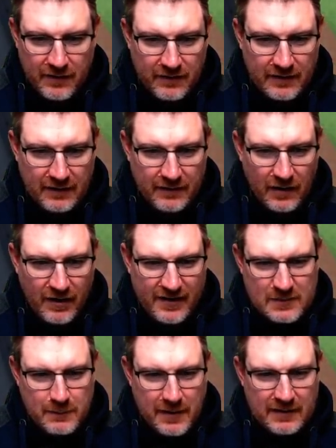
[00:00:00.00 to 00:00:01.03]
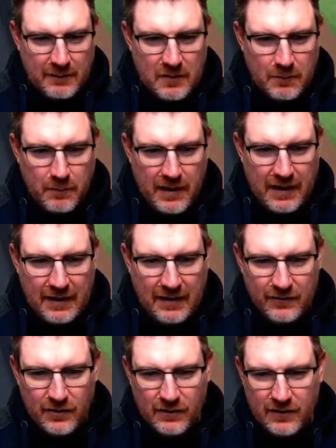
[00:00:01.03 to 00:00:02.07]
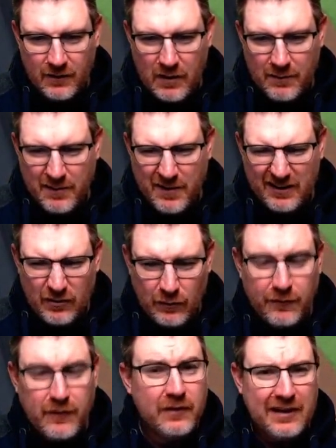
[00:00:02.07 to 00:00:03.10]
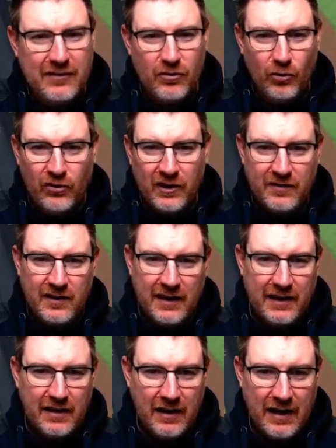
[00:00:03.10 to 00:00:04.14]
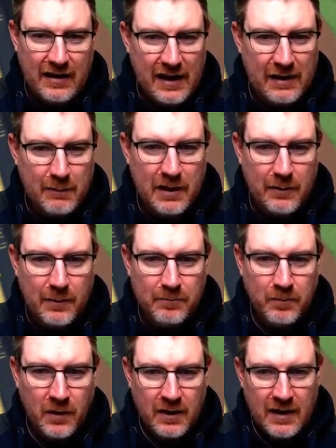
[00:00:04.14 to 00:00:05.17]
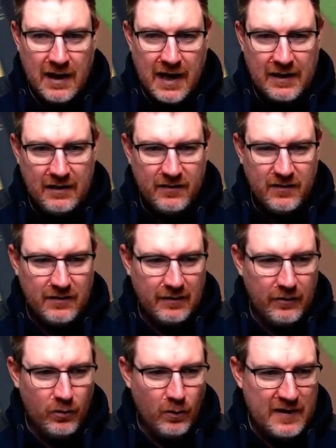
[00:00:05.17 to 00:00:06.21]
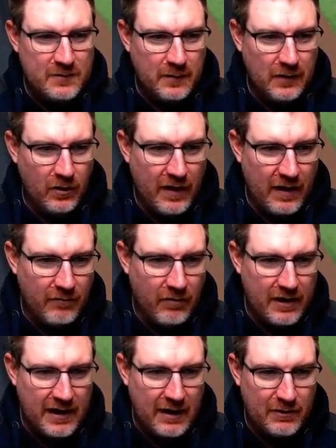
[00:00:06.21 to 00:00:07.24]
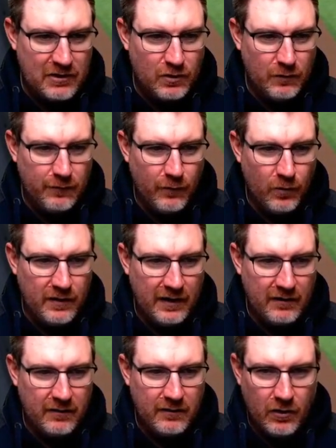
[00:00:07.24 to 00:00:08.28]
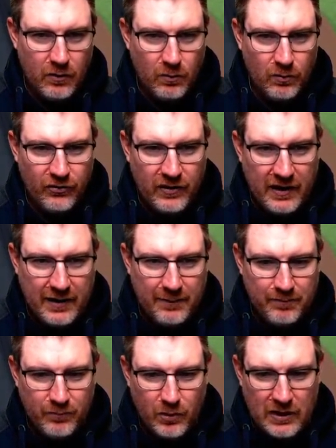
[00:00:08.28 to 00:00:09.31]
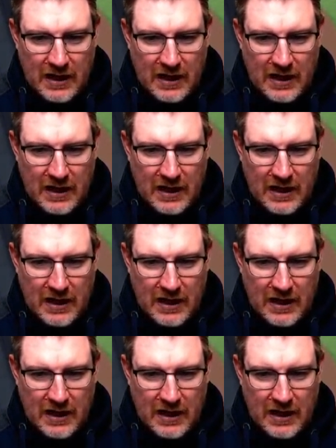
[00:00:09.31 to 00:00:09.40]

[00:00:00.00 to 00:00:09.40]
this season. I'd expect him to be sort of somewhere about 250, 260 hitter at, at a minimum. And he's just a little ways below that right now at 240. So we'll see what